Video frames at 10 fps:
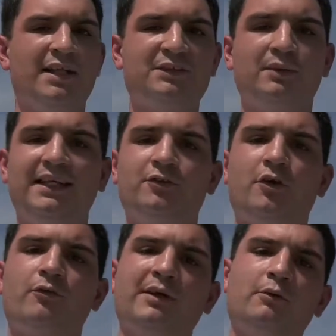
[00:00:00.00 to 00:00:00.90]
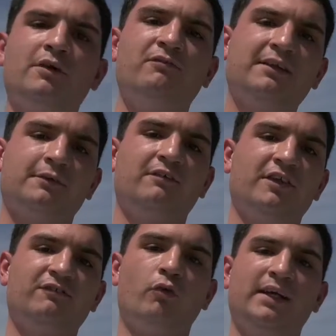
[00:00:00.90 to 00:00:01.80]
This would lead to a 3-1 victory for
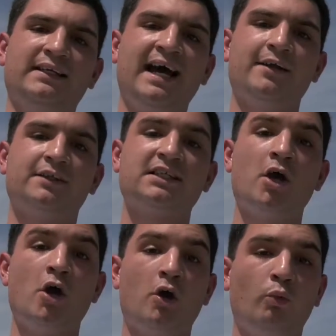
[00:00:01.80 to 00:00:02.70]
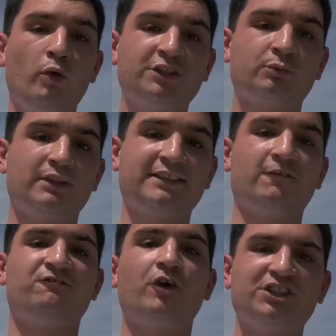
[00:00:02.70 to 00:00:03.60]
the 49ers, which was their
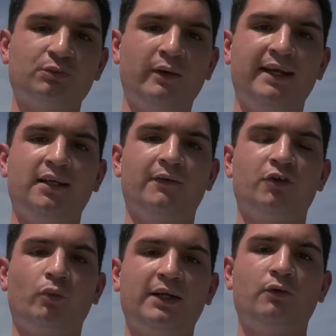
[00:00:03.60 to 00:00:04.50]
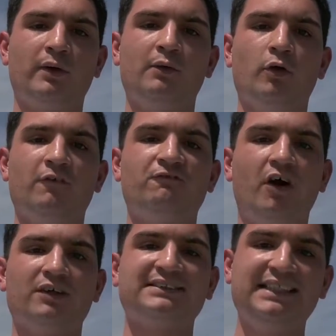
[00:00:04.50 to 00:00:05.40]
first win of the 2021
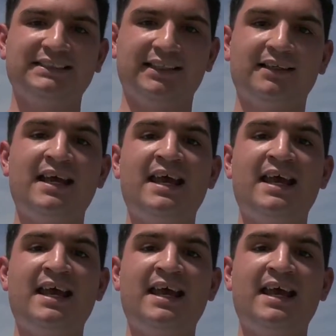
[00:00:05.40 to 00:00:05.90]
fall season